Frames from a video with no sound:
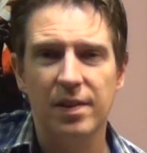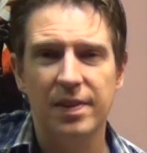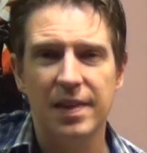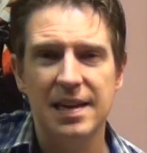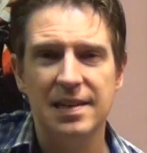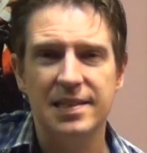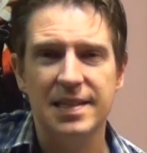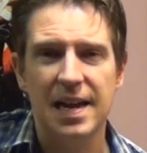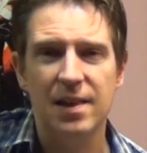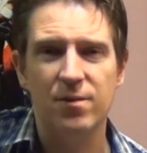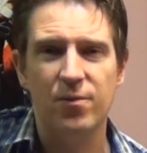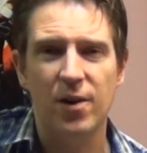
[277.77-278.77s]
then to
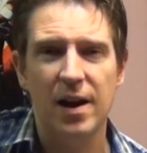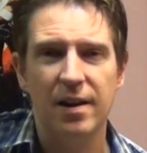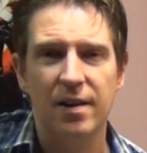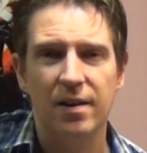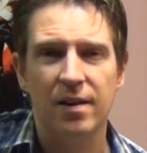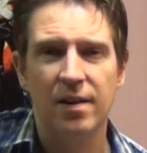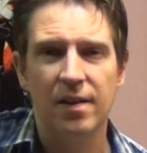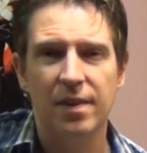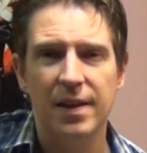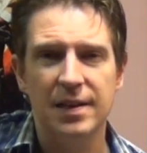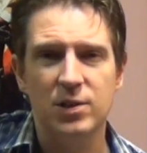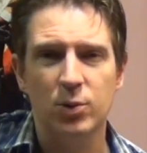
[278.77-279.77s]
10th fret,
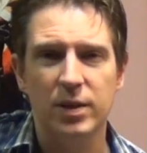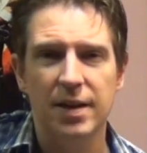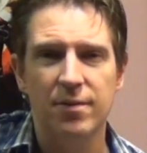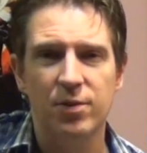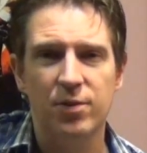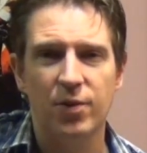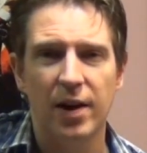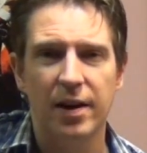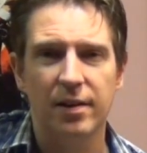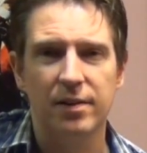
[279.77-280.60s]
then to 11th fret.